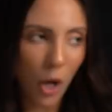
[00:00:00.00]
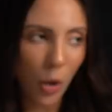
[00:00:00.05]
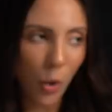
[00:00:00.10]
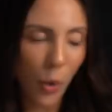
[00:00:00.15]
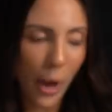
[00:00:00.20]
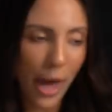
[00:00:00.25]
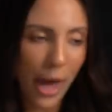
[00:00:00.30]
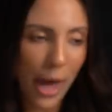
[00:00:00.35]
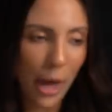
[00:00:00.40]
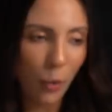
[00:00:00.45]

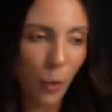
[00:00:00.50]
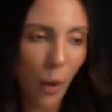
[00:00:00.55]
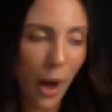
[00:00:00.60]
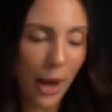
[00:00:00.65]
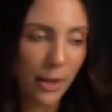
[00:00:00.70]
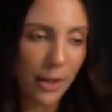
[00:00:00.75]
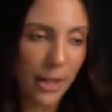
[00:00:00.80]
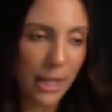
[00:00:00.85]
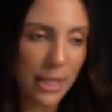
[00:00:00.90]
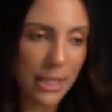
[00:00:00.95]
away? Why
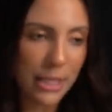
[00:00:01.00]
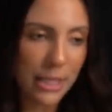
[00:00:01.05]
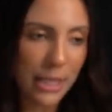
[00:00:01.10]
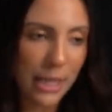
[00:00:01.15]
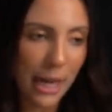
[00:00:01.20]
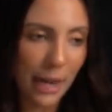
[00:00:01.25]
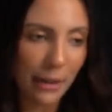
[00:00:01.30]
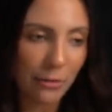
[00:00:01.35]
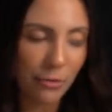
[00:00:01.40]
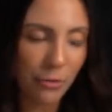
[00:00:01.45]
did they
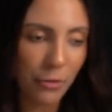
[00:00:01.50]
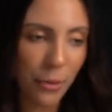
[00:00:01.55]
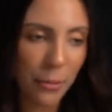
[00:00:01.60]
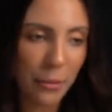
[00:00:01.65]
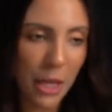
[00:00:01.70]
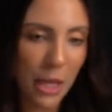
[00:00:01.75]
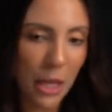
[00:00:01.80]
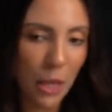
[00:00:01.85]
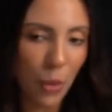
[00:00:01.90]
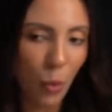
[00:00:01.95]
disconnect from
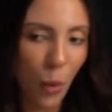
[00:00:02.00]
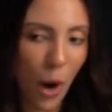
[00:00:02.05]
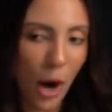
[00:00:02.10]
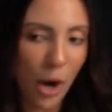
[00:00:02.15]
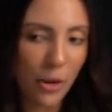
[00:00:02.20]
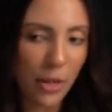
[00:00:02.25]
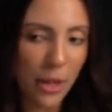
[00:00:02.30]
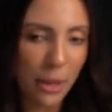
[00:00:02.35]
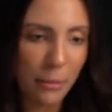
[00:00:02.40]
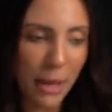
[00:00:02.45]
me?
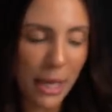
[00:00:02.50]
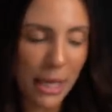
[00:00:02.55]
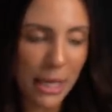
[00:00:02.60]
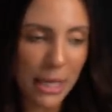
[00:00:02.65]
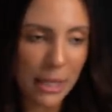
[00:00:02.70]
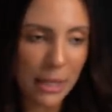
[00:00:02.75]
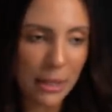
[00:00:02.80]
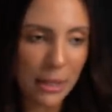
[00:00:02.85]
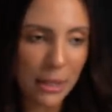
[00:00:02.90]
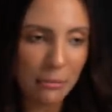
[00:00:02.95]
Why are they
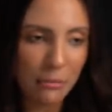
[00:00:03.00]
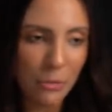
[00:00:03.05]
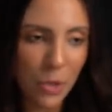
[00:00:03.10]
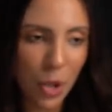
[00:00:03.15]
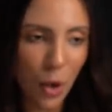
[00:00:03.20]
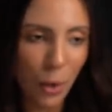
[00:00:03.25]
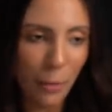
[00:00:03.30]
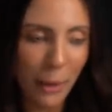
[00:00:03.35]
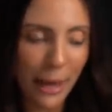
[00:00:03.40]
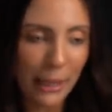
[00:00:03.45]
making, you
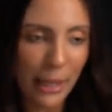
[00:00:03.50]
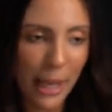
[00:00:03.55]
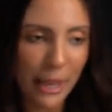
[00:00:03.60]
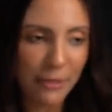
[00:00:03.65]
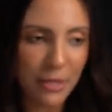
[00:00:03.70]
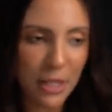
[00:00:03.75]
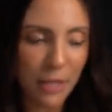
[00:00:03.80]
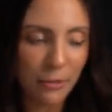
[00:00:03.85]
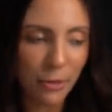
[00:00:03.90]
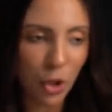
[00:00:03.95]
know, my
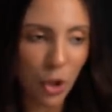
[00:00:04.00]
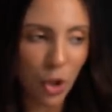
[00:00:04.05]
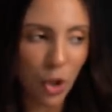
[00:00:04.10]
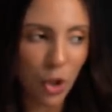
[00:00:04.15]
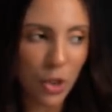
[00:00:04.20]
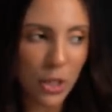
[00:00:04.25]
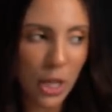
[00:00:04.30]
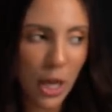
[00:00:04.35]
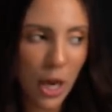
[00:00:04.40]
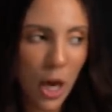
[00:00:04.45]
life
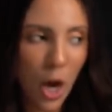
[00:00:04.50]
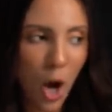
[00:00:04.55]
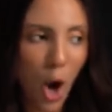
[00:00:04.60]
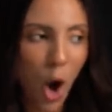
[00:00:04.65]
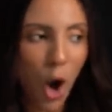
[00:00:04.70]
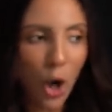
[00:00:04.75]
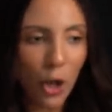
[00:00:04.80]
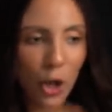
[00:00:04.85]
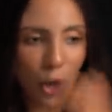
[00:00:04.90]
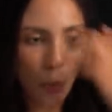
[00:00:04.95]
difficult?
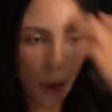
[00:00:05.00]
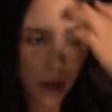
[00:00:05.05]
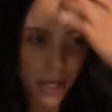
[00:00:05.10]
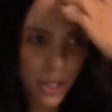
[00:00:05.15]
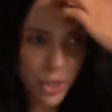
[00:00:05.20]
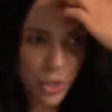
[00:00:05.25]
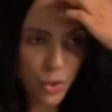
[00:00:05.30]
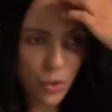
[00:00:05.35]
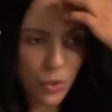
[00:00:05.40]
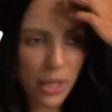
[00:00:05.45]
All you want
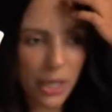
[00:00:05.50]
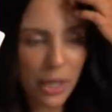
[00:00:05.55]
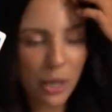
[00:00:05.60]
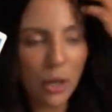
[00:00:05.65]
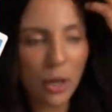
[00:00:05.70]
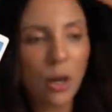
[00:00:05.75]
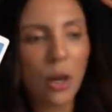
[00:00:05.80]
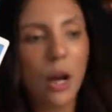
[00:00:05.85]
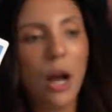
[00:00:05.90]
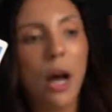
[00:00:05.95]
to do
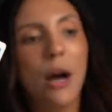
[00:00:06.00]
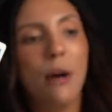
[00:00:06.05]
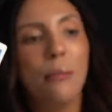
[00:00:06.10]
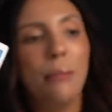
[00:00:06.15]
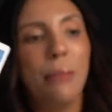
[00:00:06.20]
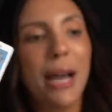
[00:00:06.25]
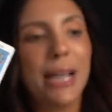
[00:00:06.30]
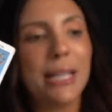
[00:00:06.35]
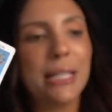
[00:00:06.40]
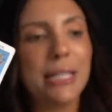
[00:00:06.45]
here,
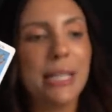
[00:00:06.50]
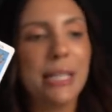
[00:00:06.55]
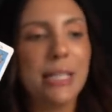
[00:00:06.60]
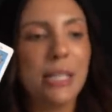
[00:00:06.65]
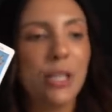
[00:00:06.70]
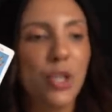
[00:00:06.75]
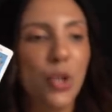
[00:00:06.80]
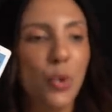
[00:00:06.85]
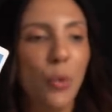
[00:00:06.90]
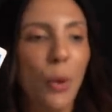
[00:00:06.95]
Pisces,
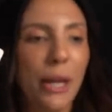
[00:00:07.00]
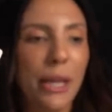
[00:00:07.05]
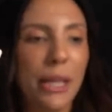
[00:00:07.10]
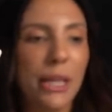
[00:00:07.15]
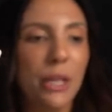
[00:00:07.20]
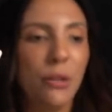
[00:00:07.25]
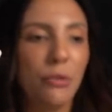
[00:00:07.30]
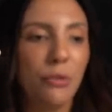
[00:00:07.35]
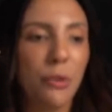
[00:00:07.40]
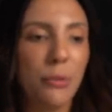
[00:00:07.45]
is you want to
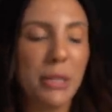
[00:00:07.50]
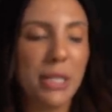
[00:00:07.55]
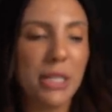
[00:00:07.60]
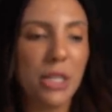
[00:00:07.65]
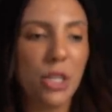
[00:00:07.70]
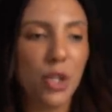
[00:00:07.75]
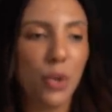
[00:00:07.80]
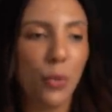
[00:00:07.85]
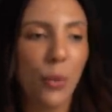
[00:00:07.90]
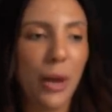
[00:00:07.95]
heal from the
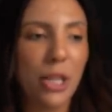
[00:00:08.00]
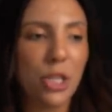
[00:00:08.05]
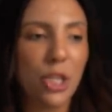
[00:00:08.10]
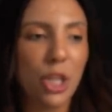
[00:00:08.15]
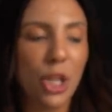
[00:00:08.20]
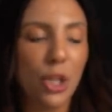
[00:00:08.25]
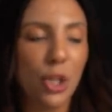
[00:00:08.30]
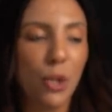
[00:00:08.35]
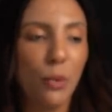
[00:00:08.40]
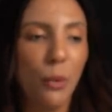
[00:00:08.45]

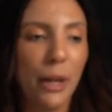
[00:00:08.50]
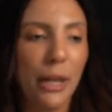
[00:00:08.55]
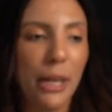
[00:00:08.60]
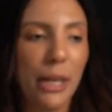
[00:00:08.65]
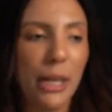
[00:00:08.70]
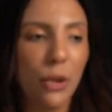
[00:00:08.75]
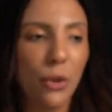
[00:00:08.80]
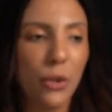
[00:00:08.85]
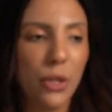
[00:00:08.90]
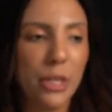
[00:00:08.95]
situation. You want to
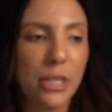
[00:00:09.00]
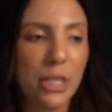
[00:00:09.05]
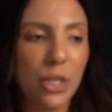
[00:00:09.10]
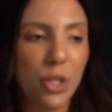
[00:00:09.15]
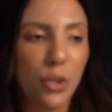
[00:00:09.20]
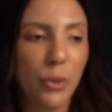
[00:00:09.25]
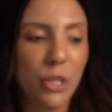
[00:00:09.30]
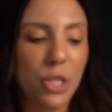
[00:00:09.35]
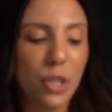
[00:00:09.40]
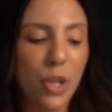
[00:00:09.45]
heal the
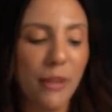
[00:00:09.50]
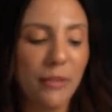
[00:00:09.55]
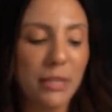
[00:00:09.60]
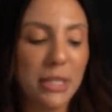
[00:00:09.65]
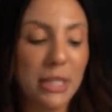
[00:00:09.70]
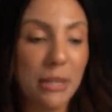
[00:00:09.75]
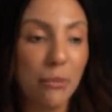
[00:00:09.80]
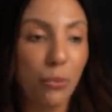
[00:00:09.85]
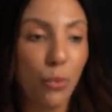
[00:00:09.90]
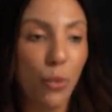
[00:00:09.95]
situation. You have a
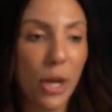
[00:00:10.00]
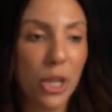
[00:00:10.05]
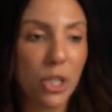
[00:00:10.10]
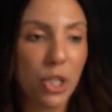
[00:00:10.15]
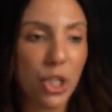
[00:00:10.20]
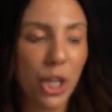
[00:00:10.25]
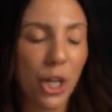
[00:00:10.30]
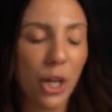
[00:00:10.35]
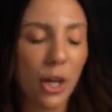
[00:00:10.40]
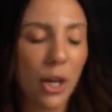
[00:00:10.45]
deep
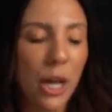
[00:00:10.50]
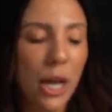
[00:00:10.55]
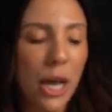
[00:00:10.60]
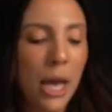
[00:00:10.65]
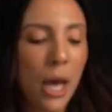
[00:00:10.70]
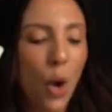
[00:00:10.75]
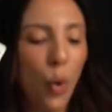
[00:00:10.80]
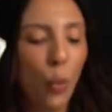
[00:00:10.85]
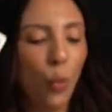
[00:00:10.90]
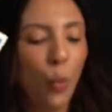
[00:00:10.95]
wish here.
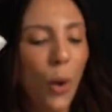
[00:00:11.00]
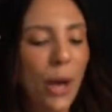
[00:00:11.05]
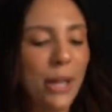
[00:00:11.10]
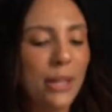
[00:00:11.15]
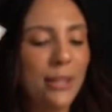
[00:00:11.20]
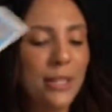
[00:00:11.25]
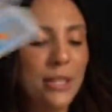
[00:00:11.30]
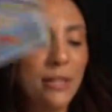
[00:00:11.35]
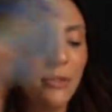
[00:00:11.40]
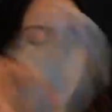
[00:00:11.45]

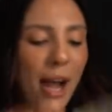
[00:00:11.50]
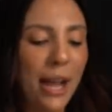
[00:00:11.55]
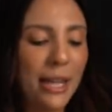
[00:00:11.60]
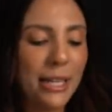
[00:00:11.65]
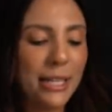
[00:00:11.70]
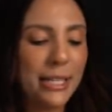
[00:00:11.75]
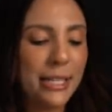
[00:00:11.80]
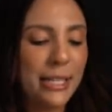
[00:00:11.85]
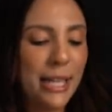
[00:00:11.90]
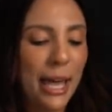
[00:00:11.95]
What the
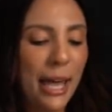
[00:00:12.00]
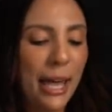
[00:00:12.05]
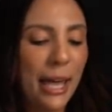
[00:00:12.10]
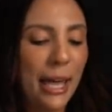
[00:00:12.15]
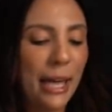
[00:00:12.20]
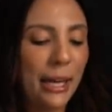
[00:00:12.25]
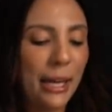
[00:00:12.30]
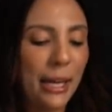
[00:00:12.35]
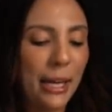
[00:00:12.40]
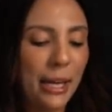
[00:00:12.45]
divine is
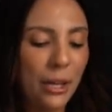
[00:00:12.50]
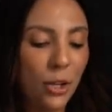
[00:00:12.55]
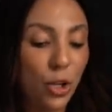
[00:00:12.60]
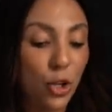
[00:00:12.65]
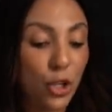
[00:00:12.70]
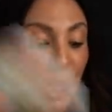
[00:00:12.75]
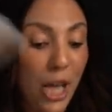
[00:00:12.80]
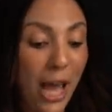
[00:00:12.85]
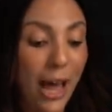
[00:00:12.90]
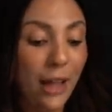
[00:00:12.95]
saying,
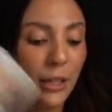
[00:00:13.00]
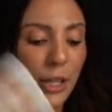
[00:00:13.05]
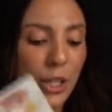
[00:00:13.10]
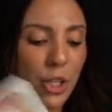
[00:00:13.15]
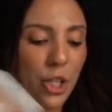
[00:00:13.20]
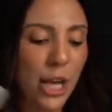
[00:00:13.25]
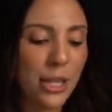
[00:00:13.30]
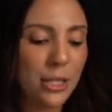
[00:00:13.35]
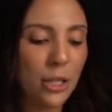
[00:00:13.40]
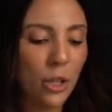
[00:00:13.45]
your
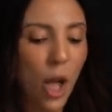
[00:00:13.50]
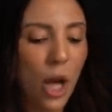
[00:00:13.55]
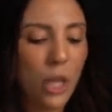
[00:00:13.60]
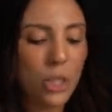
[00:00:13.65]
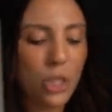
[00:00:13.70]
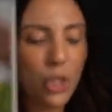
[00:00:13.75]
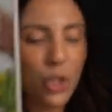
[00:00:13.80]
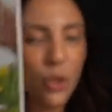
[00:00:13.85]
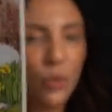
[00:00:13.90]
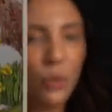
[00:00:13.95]
challenge has a
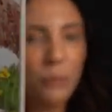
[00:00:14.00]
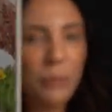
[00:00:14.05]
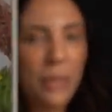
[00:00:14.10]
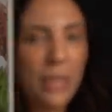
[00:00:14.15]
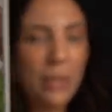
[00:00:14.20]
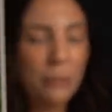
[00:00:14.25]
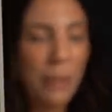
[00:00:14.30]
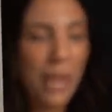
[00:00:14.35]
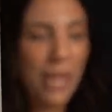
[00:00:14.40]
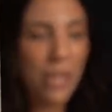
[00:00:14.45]
lot to do with
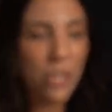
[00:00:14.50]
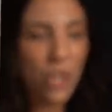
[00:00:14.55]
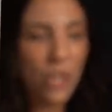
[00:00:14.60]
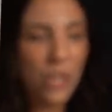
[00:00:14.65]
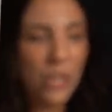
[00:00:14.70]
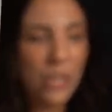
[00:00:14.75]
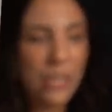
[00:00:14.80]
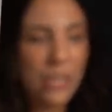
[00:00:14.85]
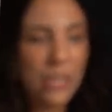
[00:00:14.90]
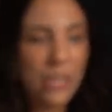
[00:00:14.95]
being patient
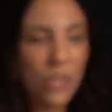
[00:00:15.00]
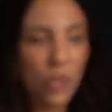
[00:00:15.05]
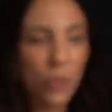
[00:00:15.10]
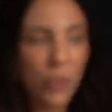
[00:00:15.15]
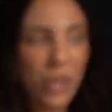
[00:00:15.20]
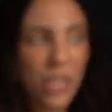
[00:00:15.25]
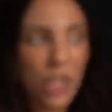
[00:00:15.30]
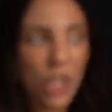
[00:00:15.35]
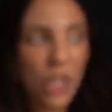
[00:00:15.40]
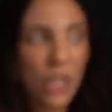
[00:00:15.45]
in this
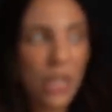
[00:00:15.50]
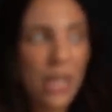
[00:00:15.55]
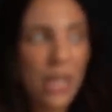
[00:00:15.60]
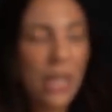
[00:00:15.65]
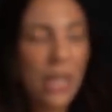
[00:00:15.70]
situation.